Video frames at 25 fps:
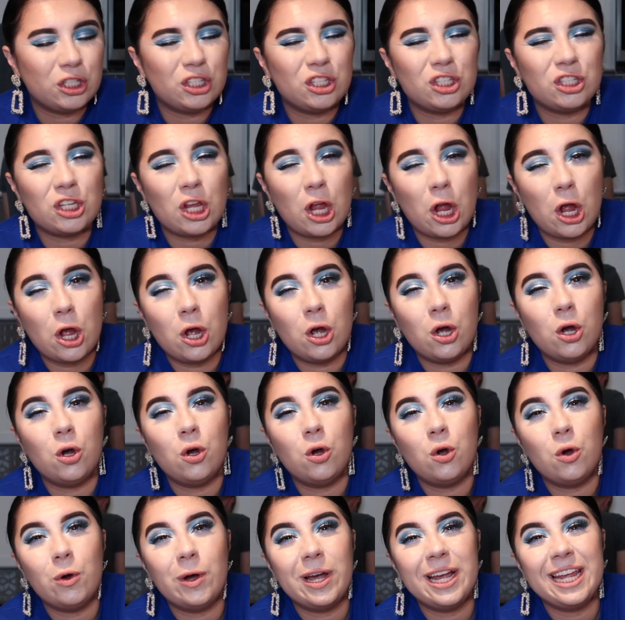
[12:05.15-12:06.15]

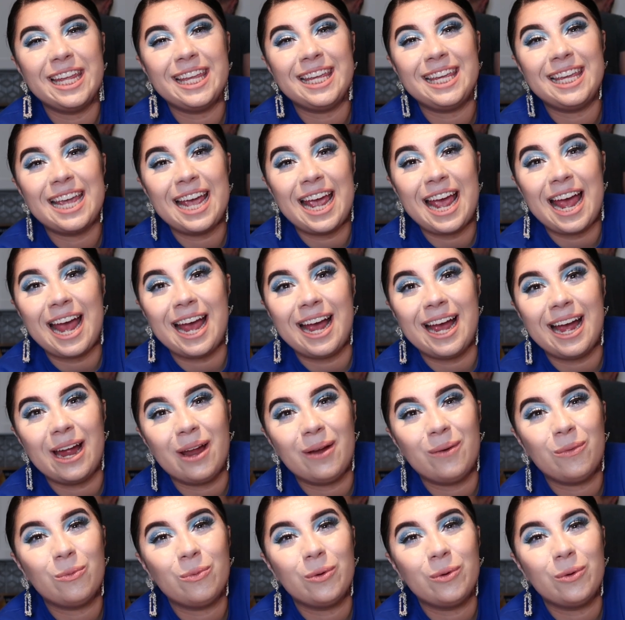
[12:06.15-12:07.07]
So yeah, I